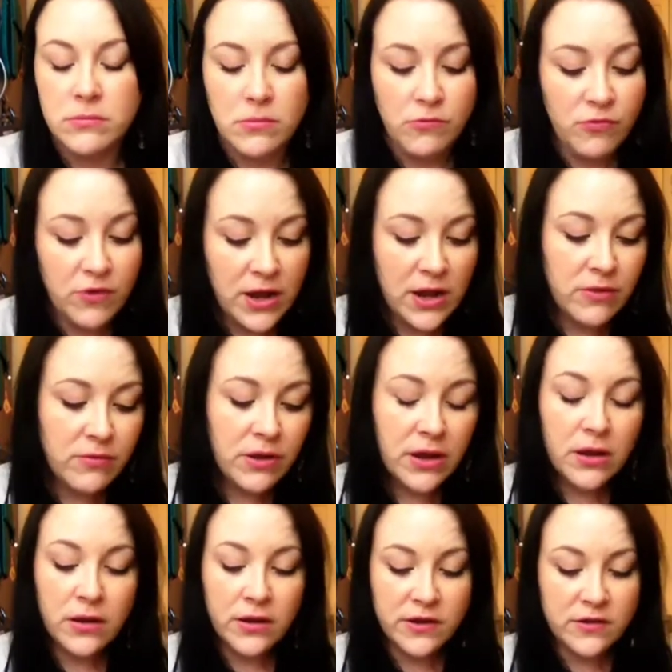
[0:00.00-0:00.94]
really,
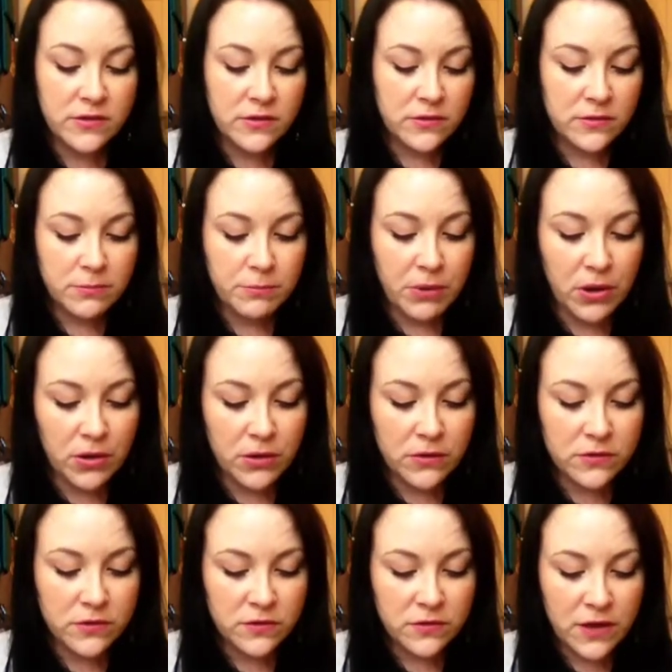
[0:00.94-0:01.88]
really nice
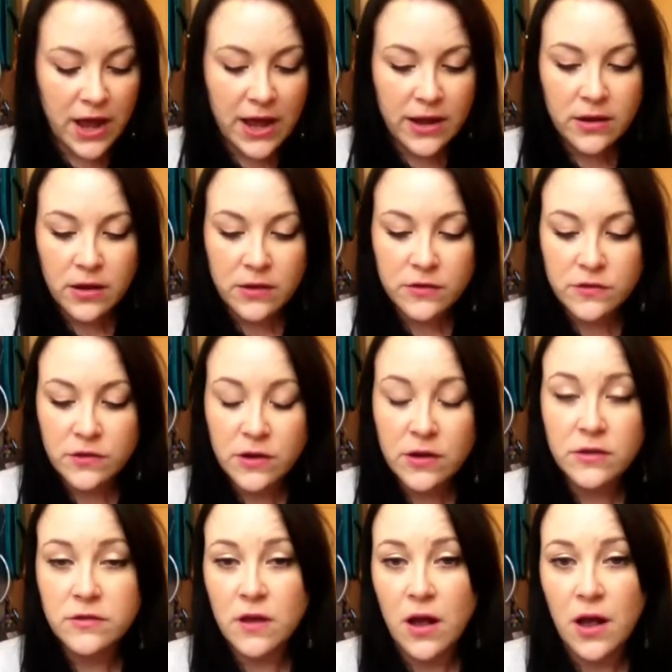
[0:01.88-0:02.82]
box. And as
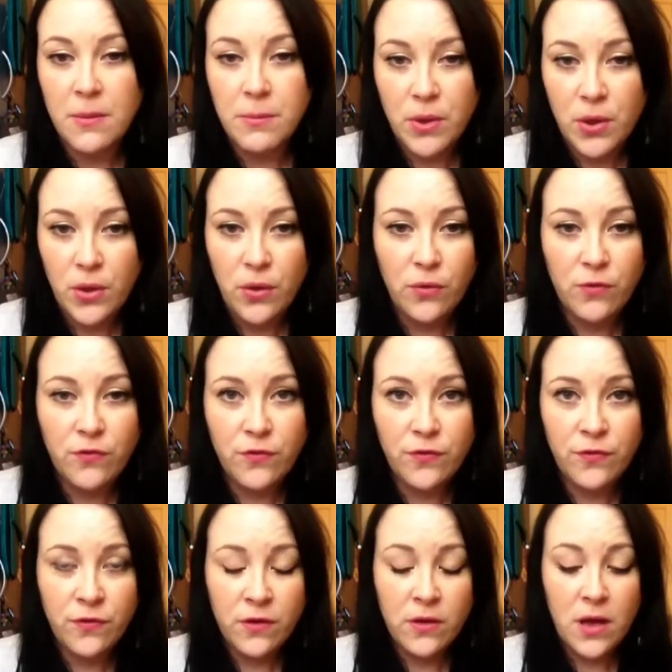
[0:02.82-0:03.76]
soon as I
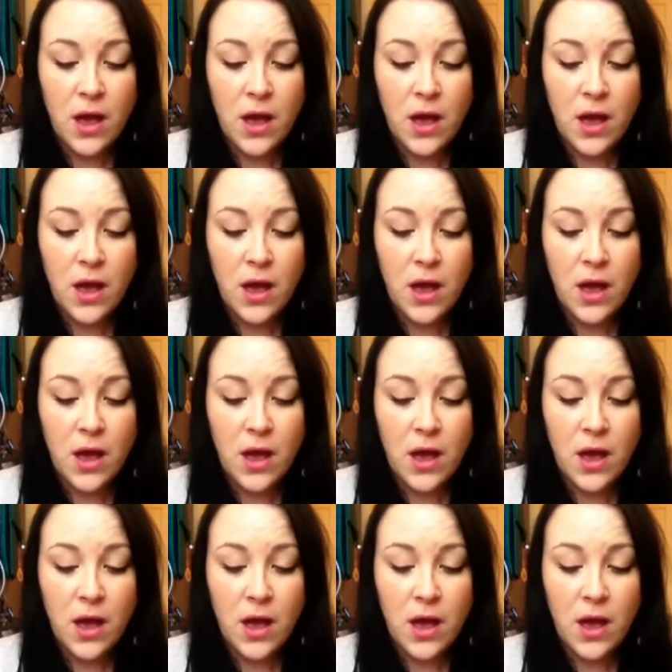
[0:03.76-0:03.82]
move